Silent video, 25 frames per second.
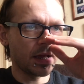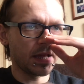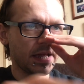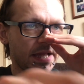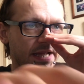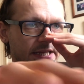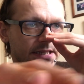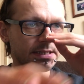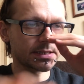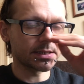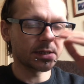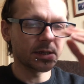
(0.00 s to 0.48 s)

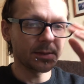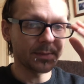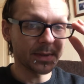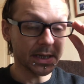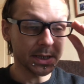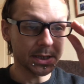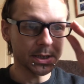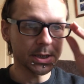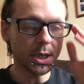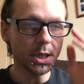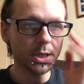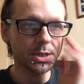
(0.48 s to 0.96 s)
it's going to be a
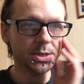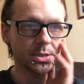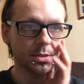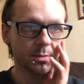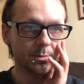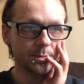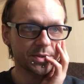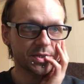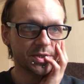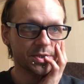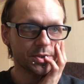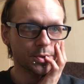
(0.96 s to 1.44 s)

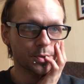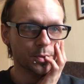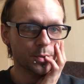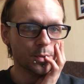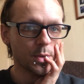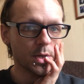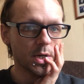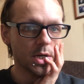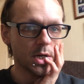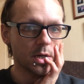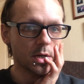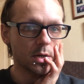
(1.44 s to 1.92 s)
toss-up
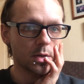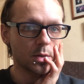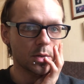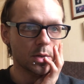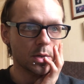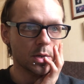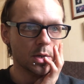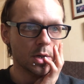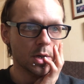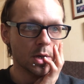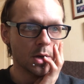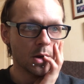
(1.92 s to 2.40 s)
between...
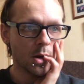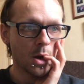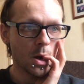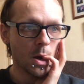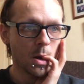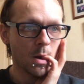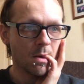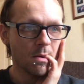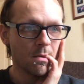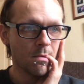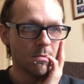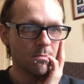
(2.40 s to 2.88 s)

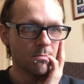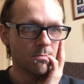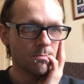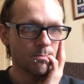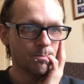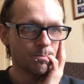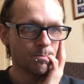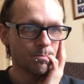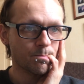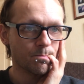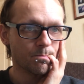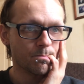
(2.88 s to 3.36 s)

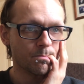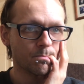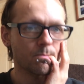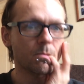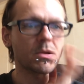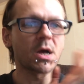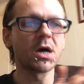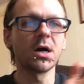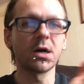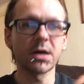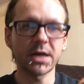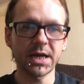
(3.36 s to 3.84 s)

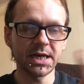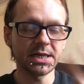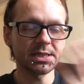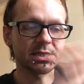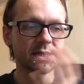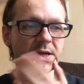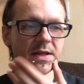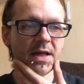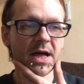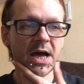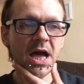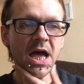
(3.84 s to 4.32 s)
Oh, okay, it's
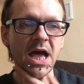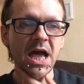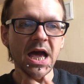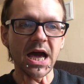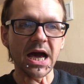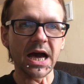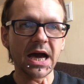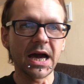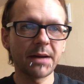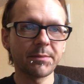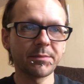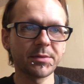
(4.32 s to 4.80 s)
not that.
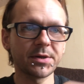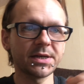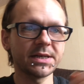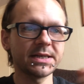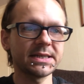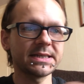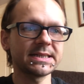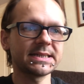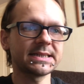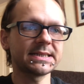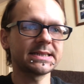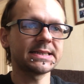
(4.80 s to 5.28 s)
I'm going to
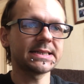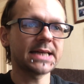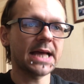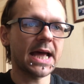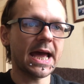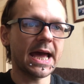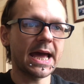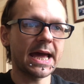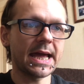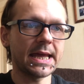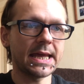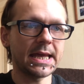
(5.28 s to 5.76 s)

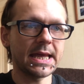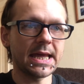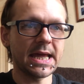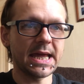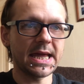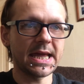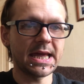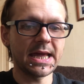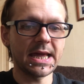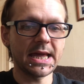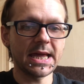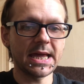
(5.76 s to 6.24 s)
say
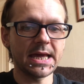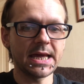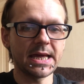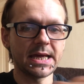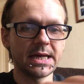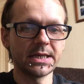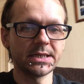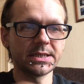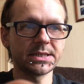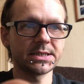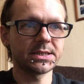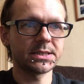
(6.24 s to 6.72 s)
it
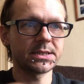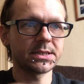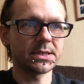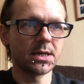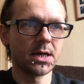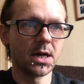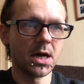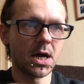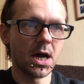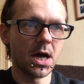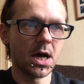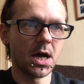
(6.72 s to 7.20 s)
is
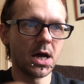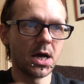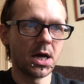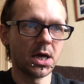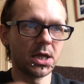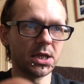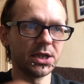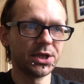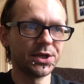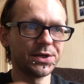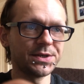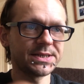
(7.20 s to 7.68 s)

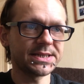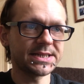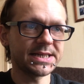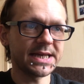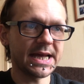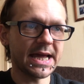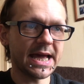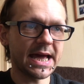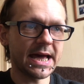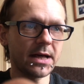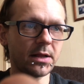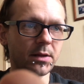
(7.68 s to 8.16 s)

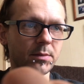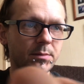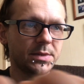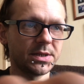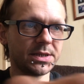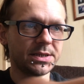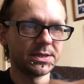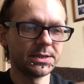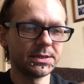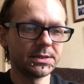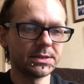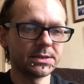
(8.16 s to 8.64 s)
Lucy
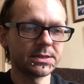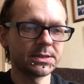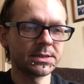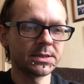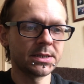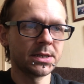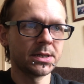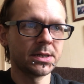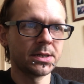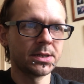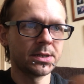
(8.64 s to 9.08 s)
Ellmann's